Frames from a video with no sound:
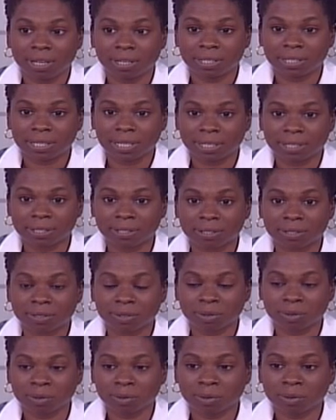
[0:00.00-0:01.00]

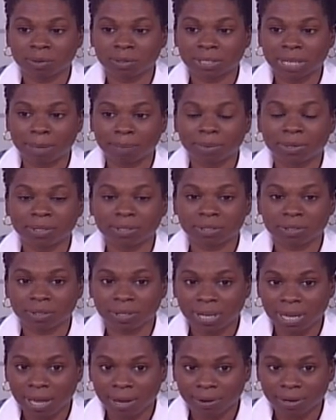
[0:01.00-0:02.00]
samples to
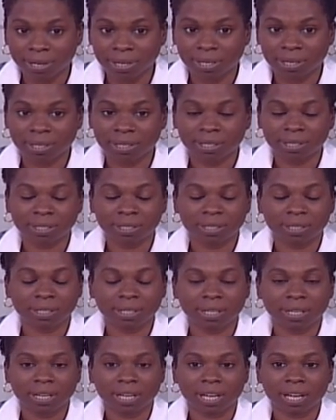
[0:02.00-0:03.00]
CAREC,
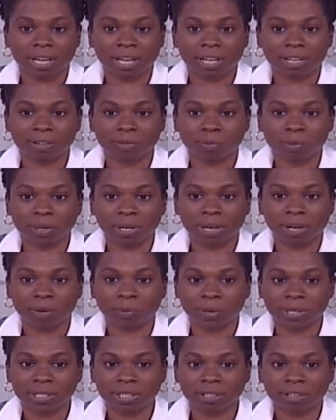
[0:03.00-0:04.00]
and we are
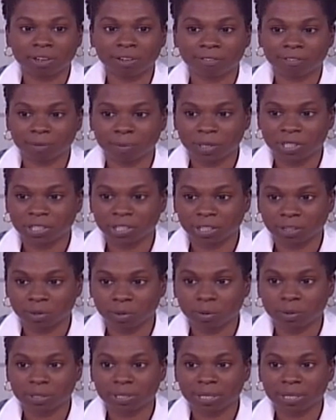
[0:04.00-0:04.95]
waiting confirmation on those